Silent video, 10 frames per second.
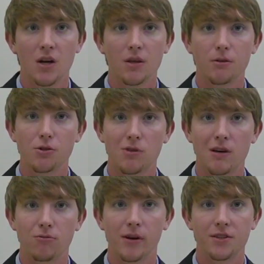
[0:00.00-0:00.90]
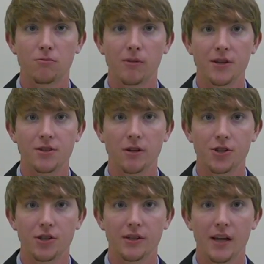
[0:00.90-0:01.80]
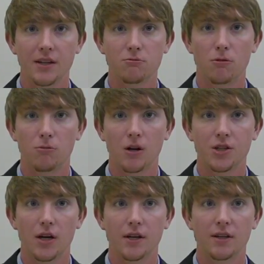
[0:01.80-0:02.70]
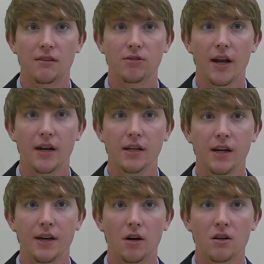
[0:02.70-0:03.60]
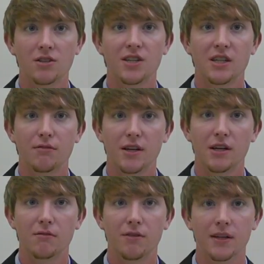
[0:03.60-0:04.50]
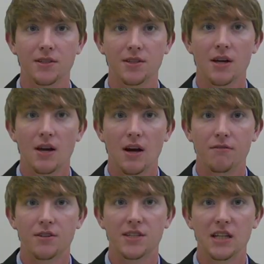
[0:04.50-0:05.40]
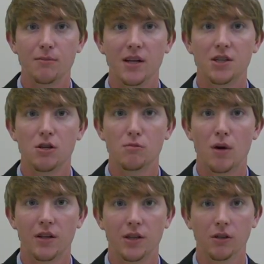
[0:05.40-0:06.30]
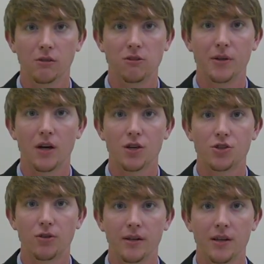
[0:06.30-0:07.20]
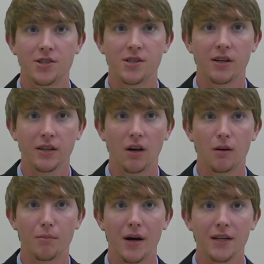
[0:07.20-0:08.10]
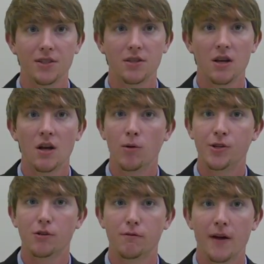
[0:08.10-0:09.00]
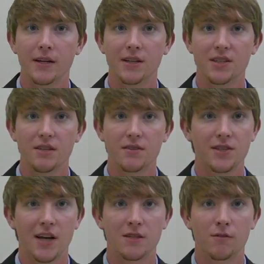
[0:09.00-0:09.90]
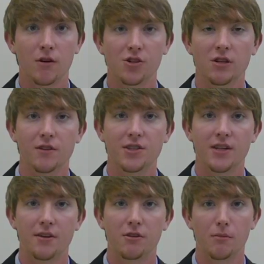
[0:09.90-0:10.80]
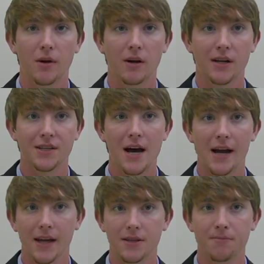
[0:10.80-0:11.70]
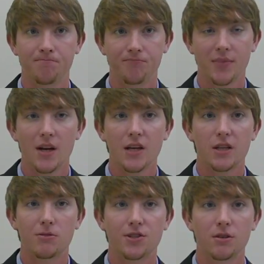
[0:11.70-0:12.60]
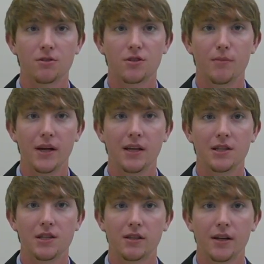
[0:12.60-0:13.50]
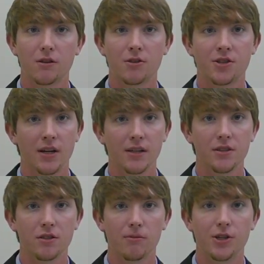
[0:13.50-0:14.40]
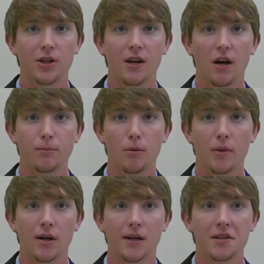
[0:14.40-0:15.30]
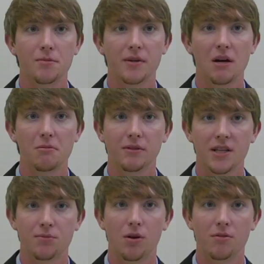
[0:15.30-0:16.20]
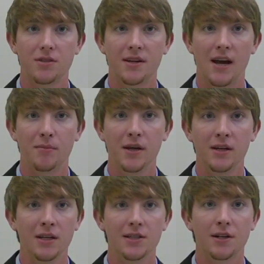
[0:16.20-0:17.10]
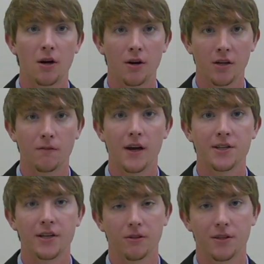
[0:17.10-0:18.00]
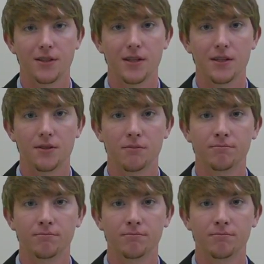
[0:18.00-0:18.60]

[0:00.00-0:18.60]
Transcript: Through 12 weeks of research, Landis will work to uncover any and all significant events of the CB2 molecule from the Australia study on mice, which are fed a synthesized version of the standard American diet. The results may lead to clinical studies, which could help Americans become less prone to diabetes and cardiovascular disease.